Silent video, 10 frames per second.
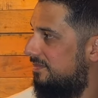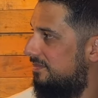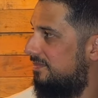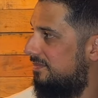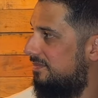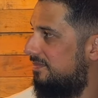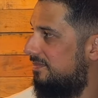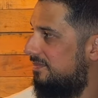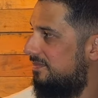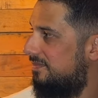
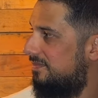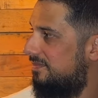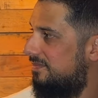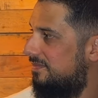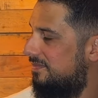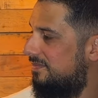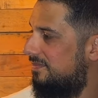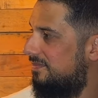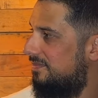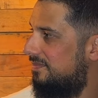
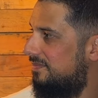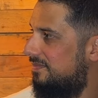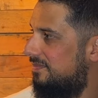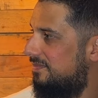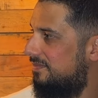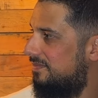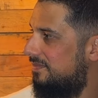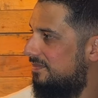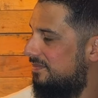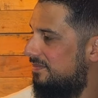
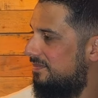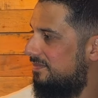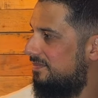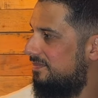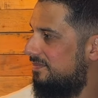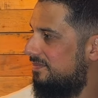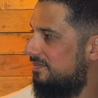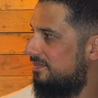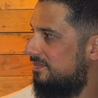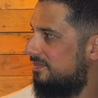
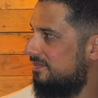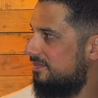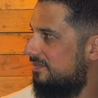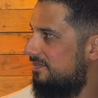(silent)